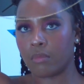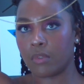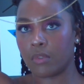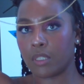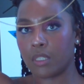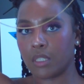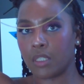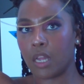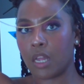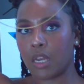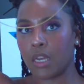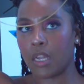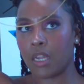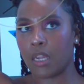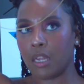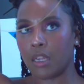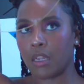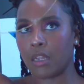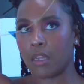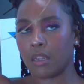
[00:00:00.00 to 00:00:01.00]

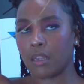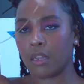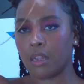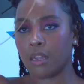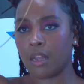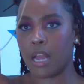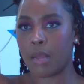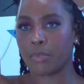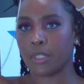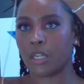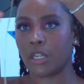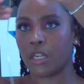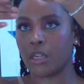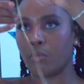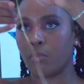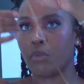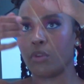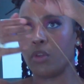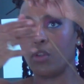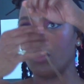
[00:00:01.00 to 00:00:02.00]
Stunning.
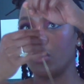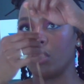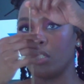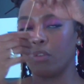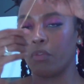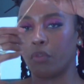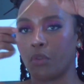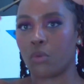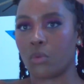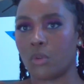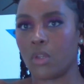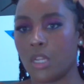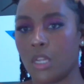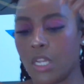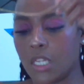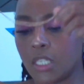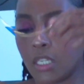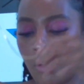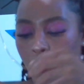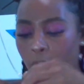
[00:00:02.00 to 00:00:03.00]
Absolutely beautiful.
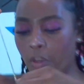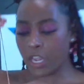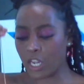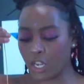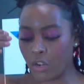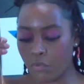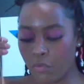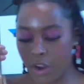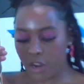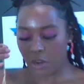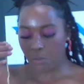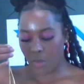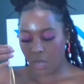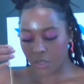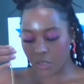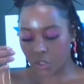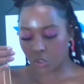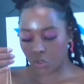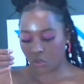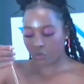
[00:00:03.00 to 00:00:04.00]
So thank you very
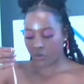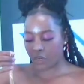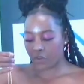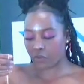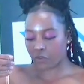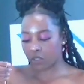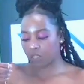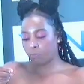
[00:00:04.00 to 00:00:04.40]
much, Jewelry, for